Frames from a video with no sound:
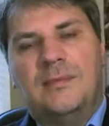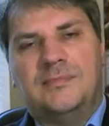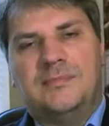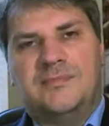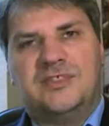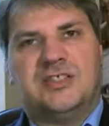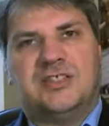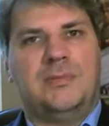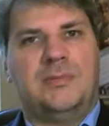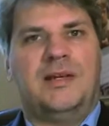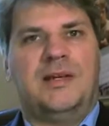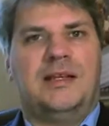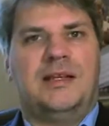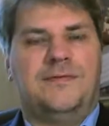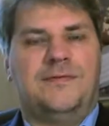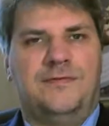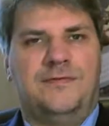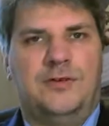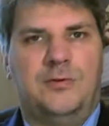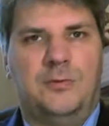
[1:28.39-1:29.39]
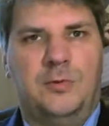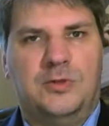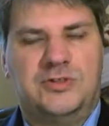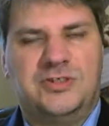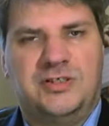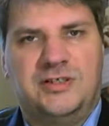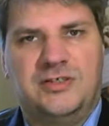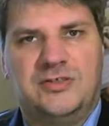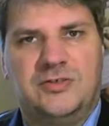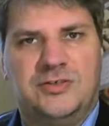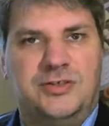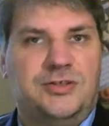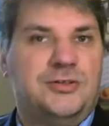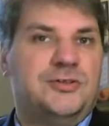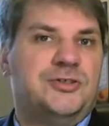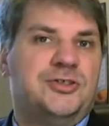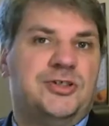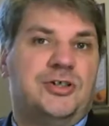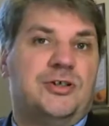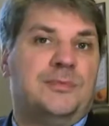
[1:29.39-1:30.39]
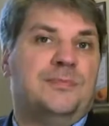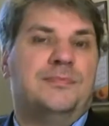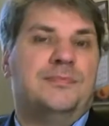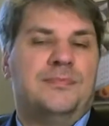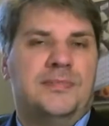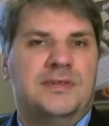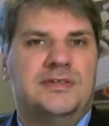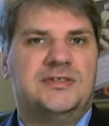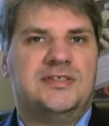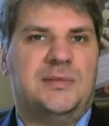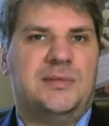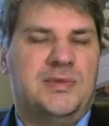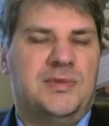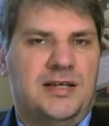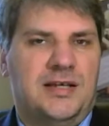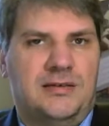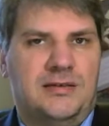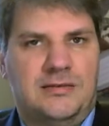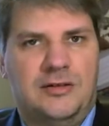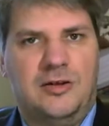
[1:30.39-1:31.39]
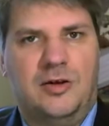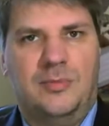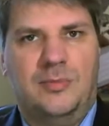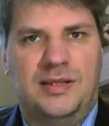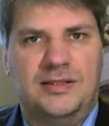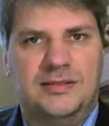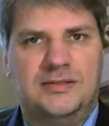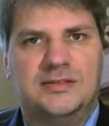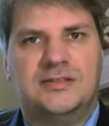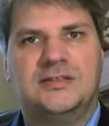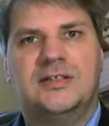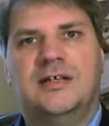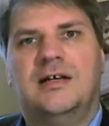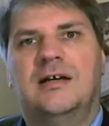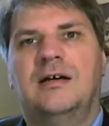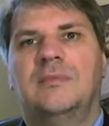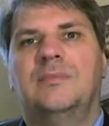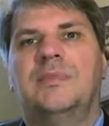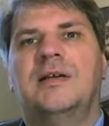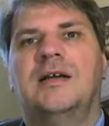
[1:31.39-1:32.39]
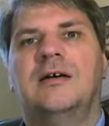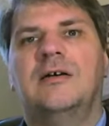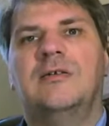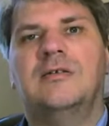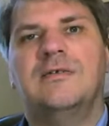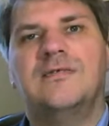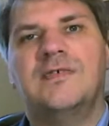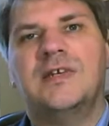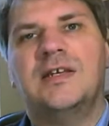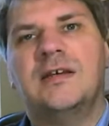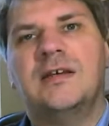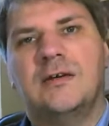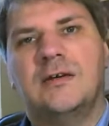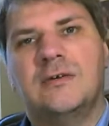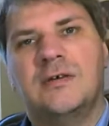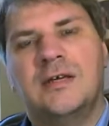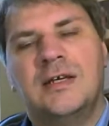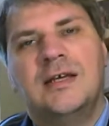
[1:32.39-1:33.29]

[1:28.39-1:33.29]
Similarly, if you're watching this on YouTube, so again, comment below the video.